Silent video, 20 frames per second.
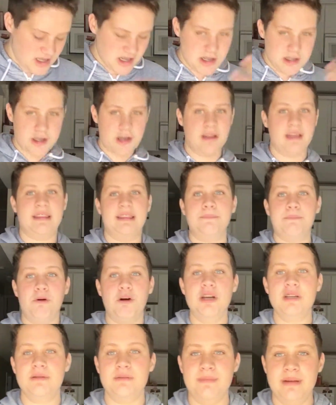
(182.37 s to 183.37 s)
So, like, the
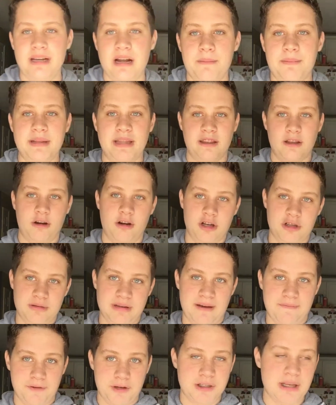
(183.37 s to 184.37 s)
boys would meet up, and then the girls would
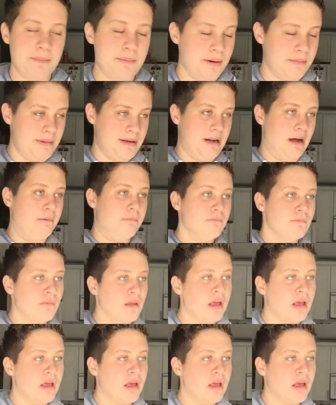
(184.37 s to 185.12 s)
have their separate meetup.